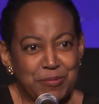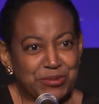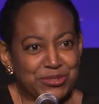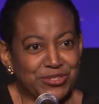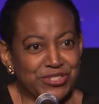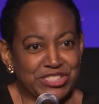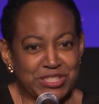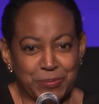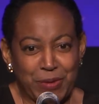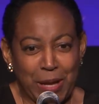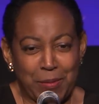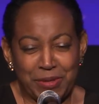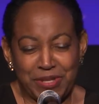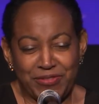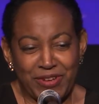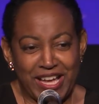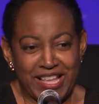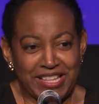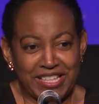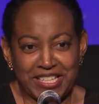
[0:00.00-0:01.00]
sure she probably
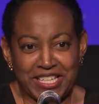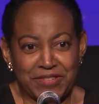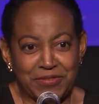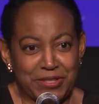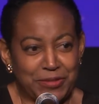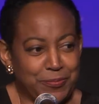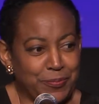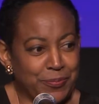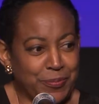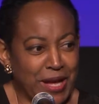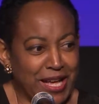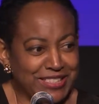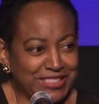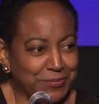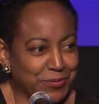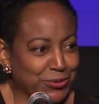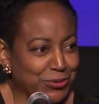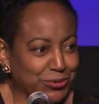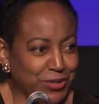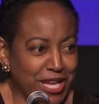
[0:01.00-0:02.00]
violated every
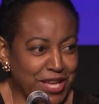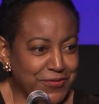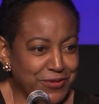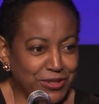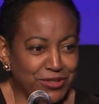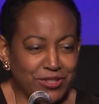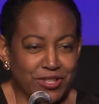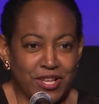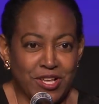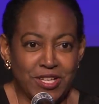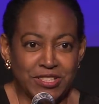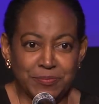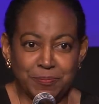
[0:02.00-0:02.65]
possible traffic law,